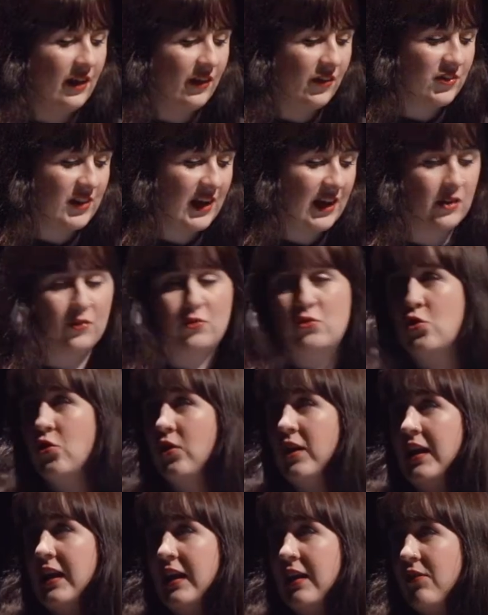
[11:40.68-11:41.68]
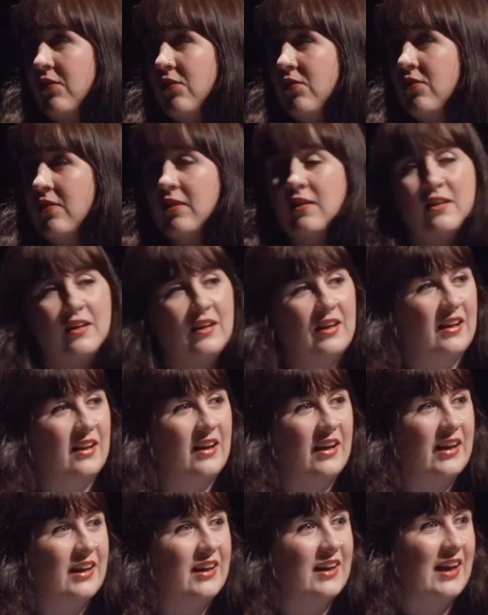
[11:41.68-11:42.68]
a stack of trees
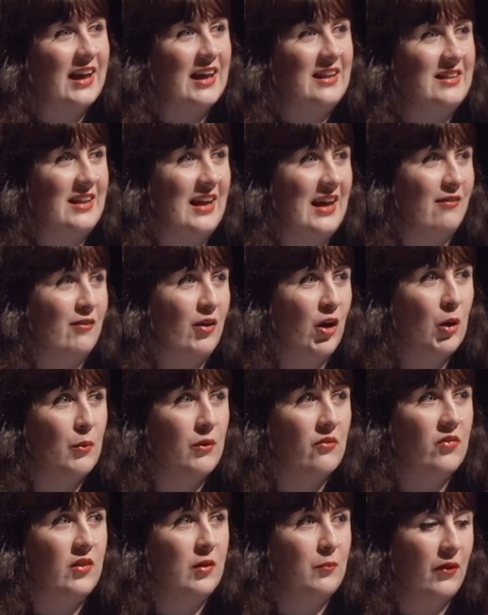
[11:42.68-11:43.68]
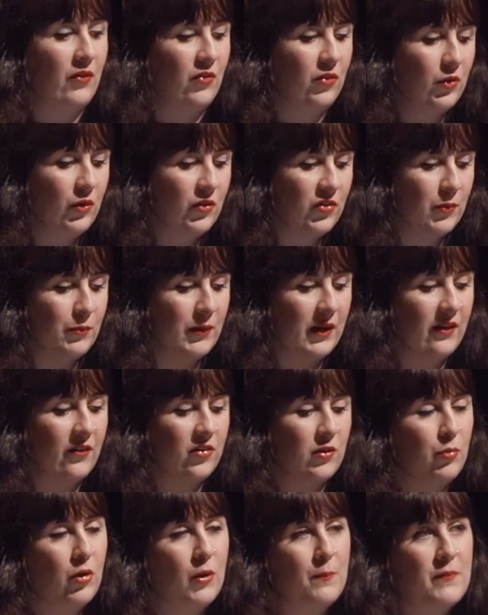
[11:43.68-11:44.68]
like in there and hope everything will be sorted, because
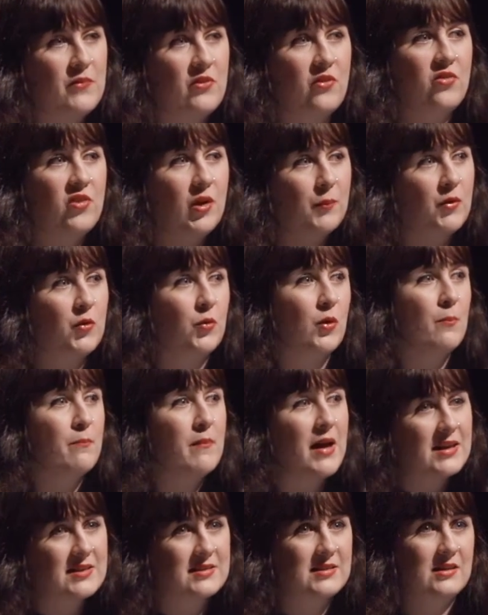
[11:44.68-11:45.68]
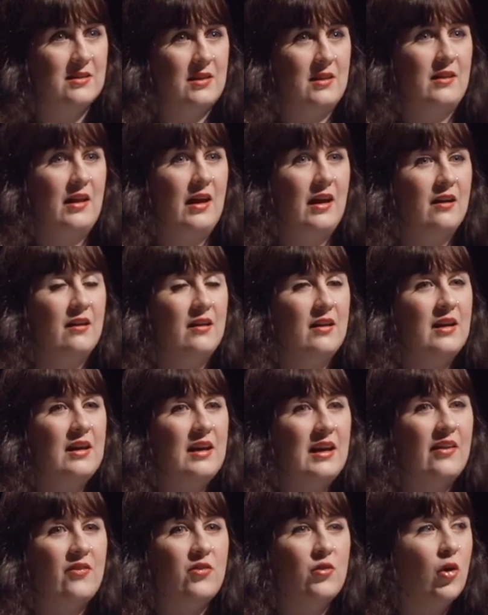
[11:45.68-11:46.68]
the problem is it's so much more messy than that.
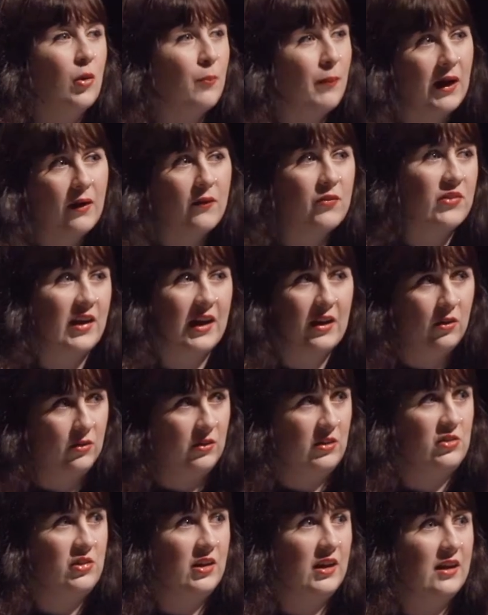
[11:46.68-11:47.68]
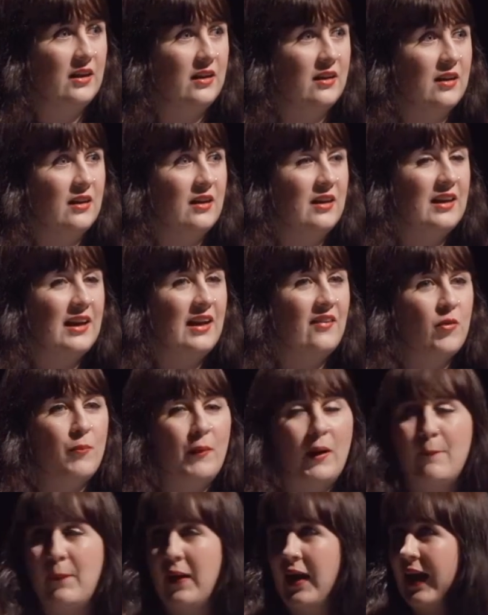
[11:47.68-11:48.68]
It's not about technology. It's
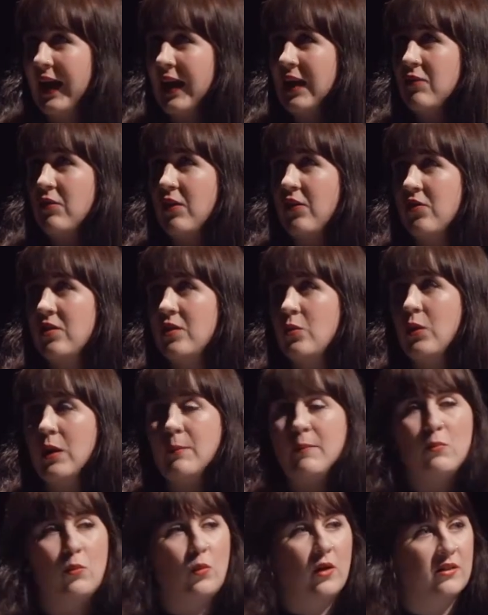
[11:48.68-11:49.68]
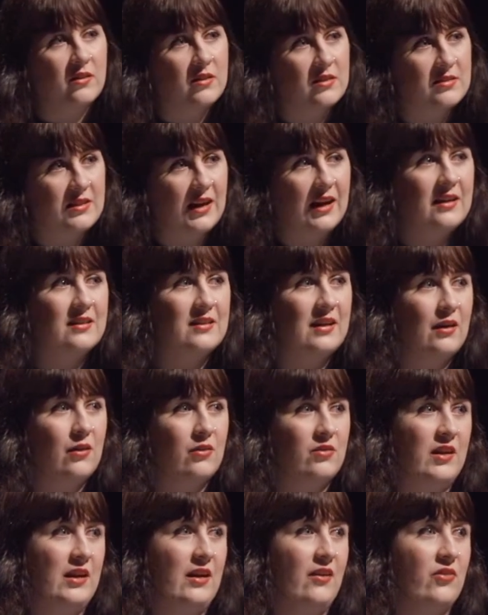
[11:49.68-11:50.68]
about behaviours and the way people understand how
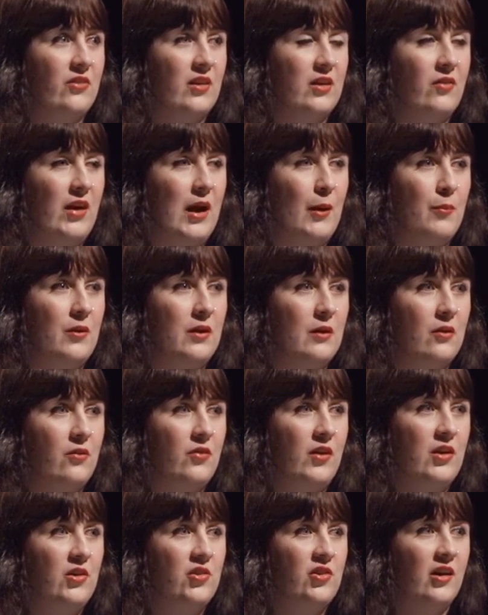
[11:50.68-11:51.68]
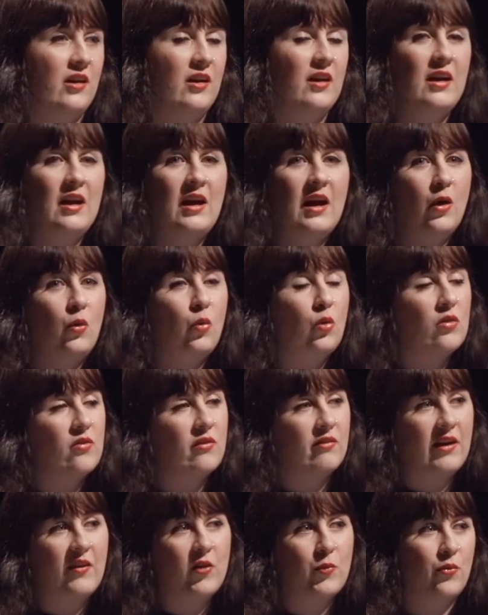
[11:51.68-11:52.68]
things kind of happen in the future and all of
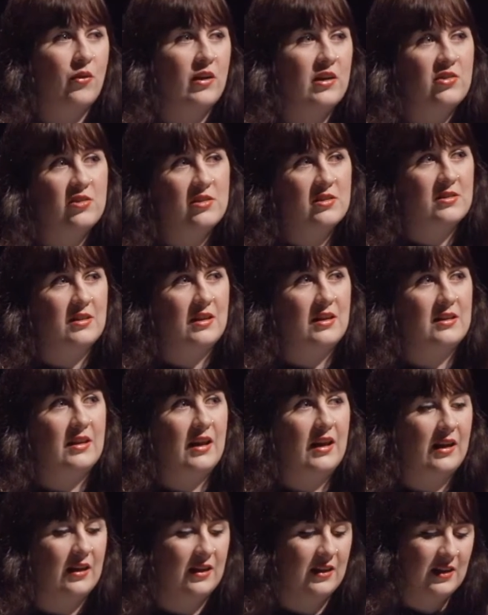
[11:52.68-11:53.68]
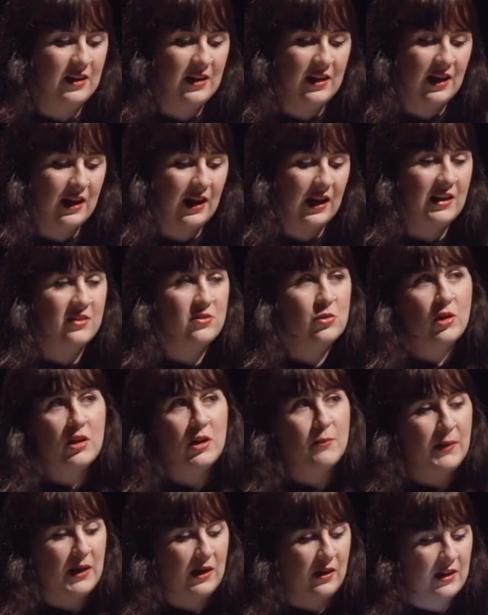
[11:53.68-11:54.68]
their aspirations that are there. And it's not
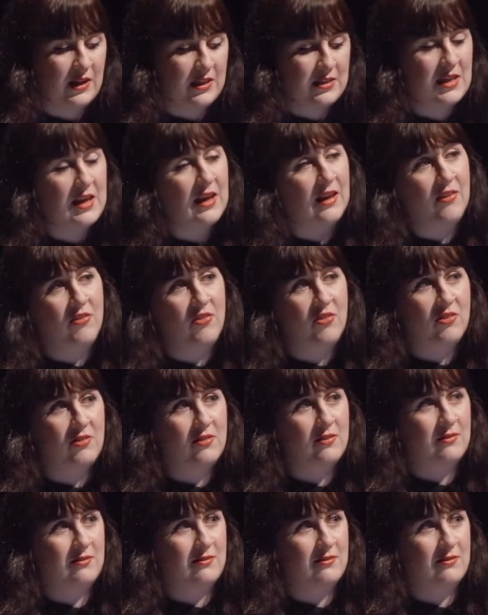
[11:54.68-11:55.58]
going to be like this.